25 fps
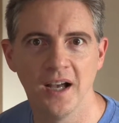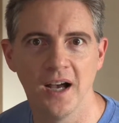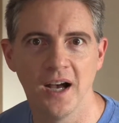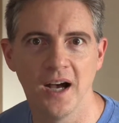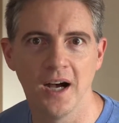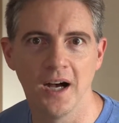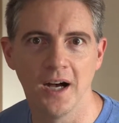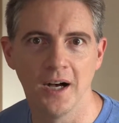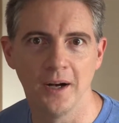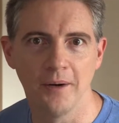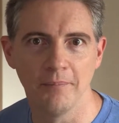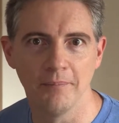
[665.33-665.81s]

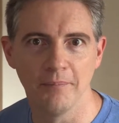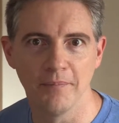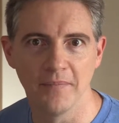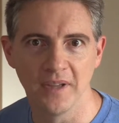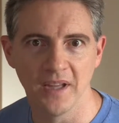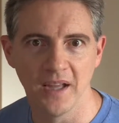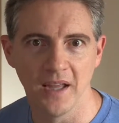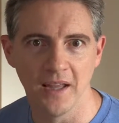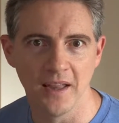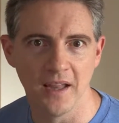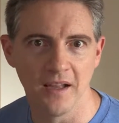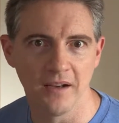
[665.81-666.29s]
And
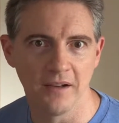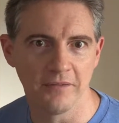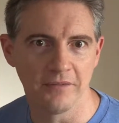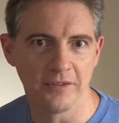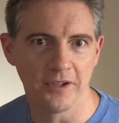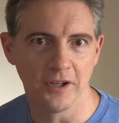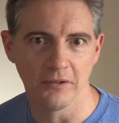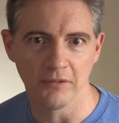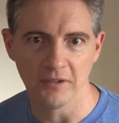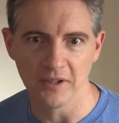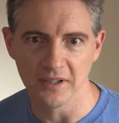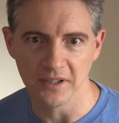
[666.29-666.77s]
then if
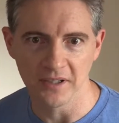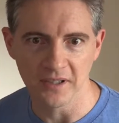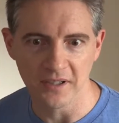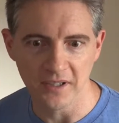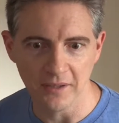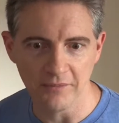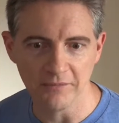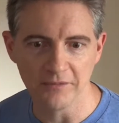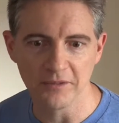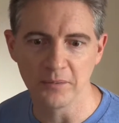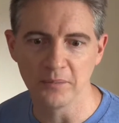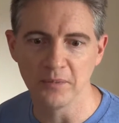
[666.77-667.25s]
you're really
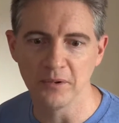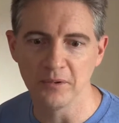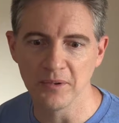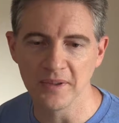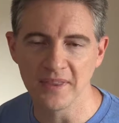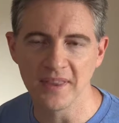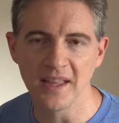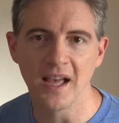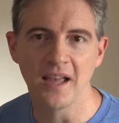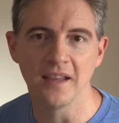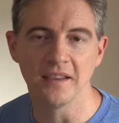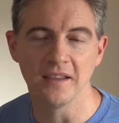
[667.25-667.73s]
comfortable
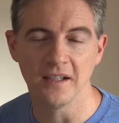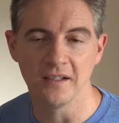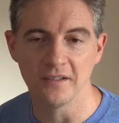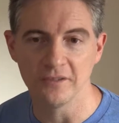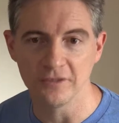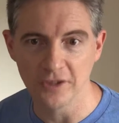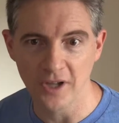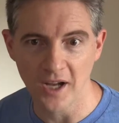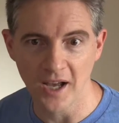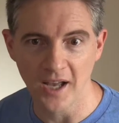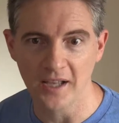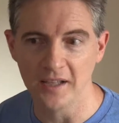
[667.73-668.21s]
with that, then
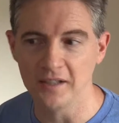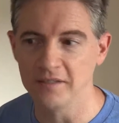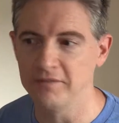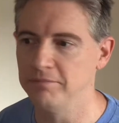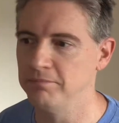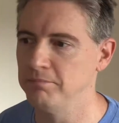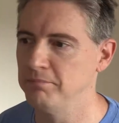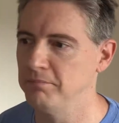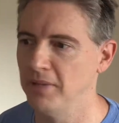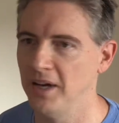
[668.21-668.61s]
try it.